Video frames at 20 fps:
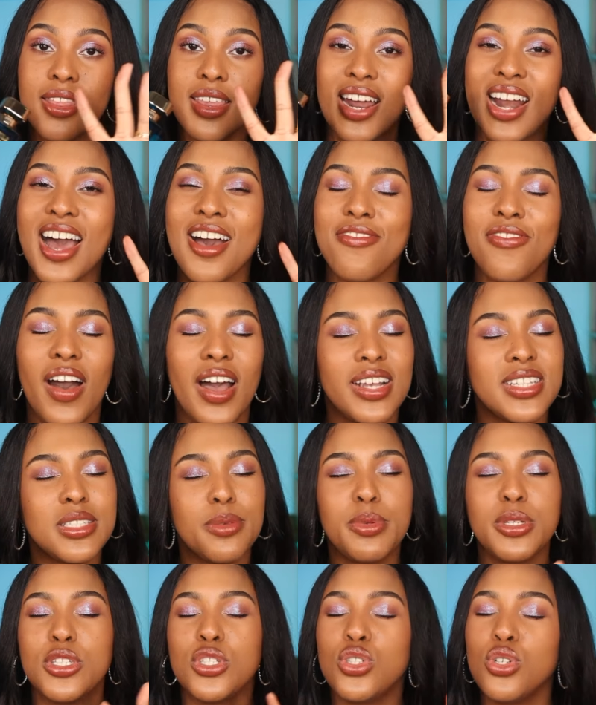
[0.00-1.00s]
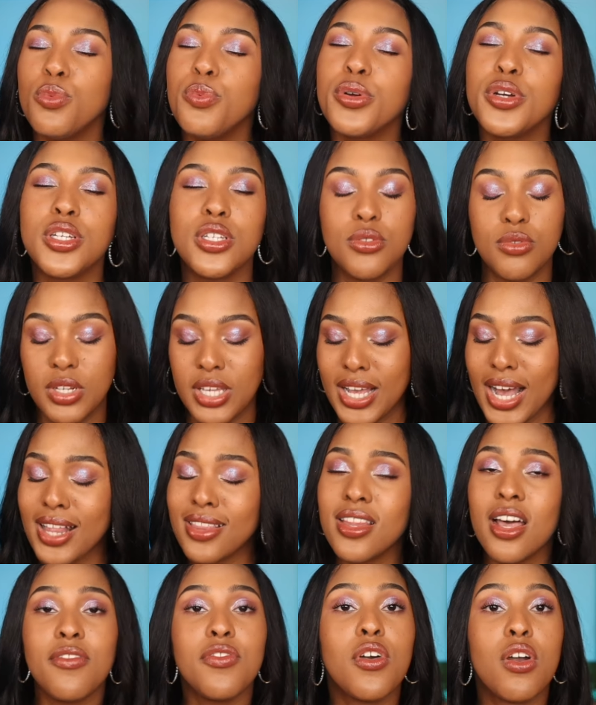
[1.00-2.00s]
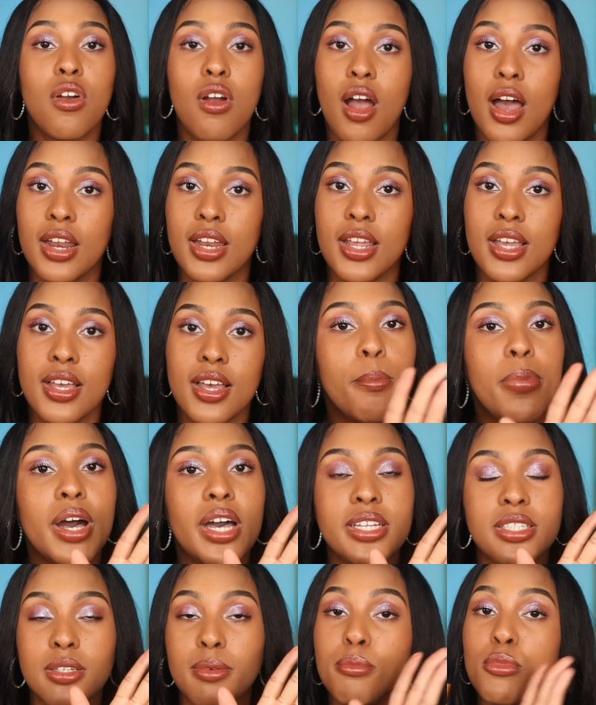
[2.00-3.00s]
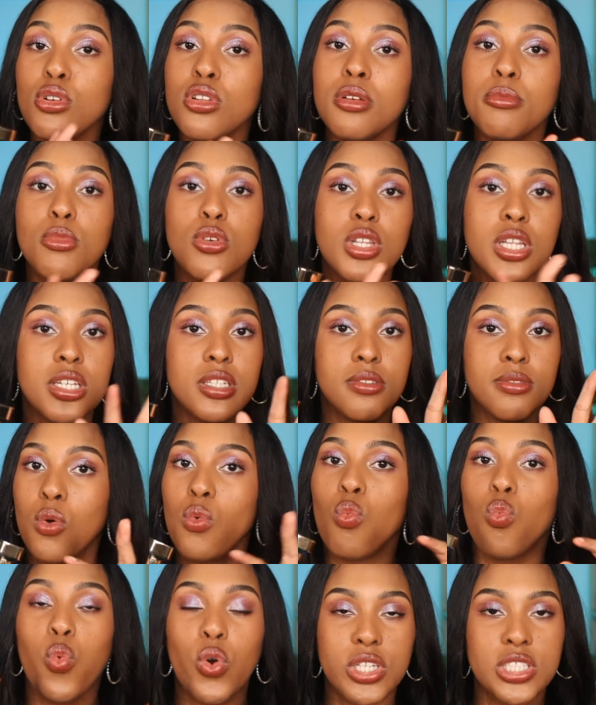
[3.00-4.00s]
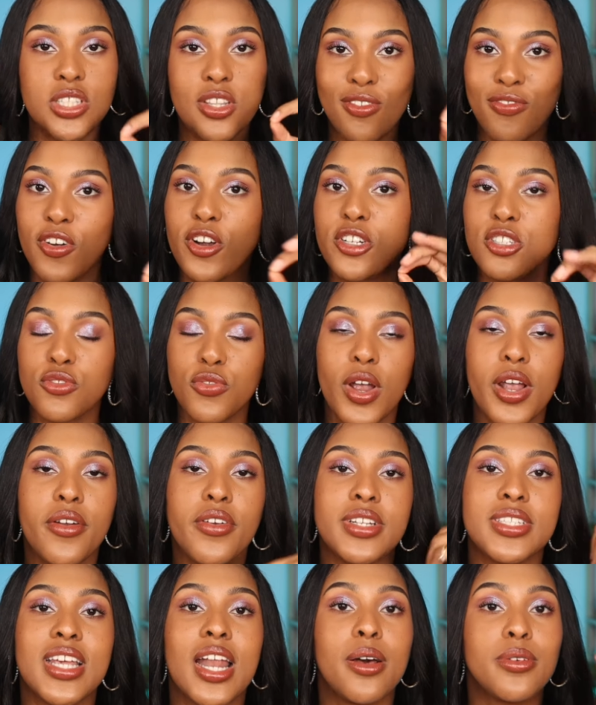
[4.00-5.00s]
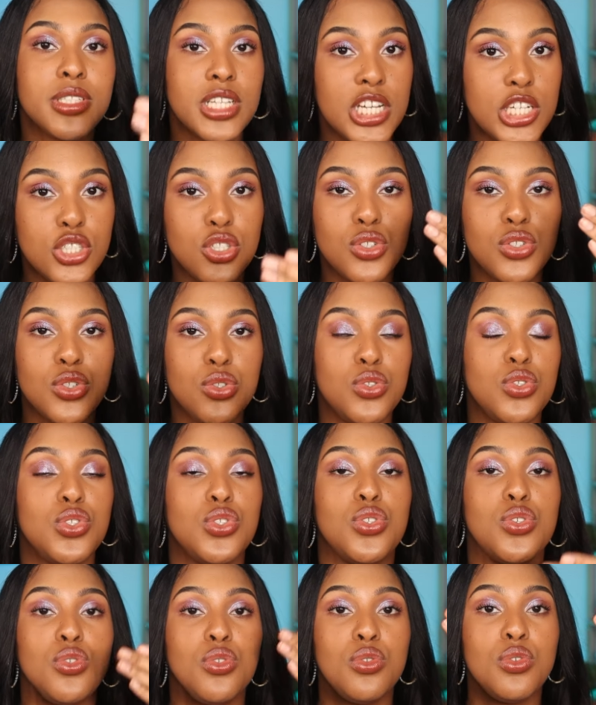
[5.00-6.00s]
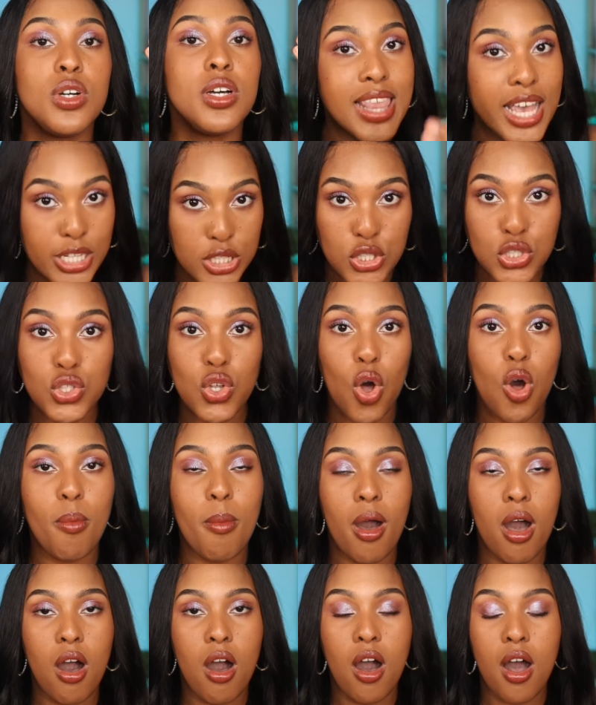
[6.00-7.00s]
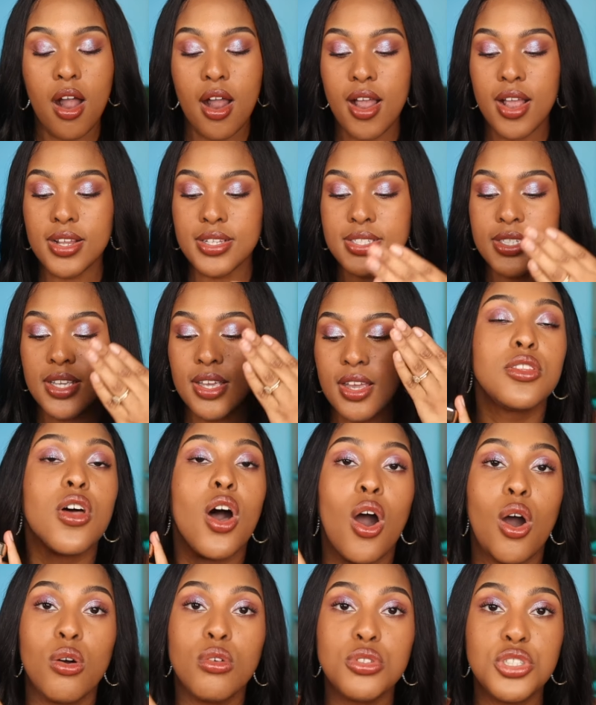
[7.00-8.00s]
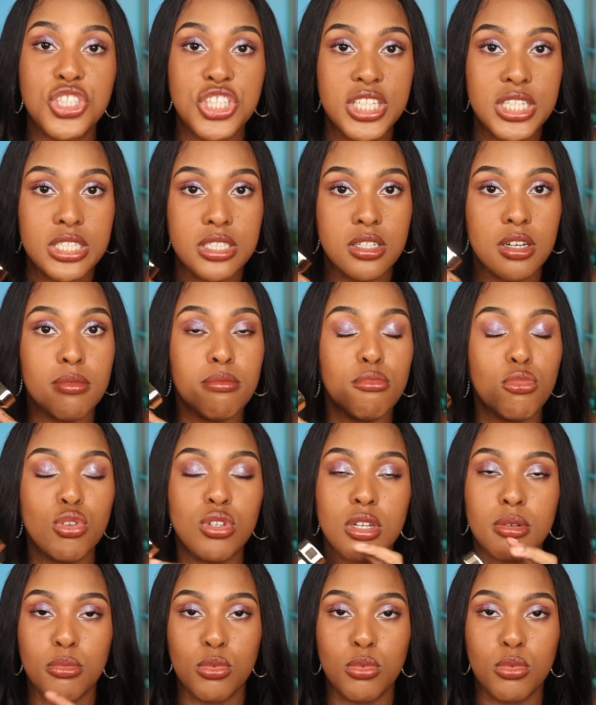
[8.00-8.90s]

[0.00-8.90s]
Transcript: that I find to be super unique, I love the Chronic, but Moula Moula was the first fragrance that I was introduced to that stole my heart. The O G, Moula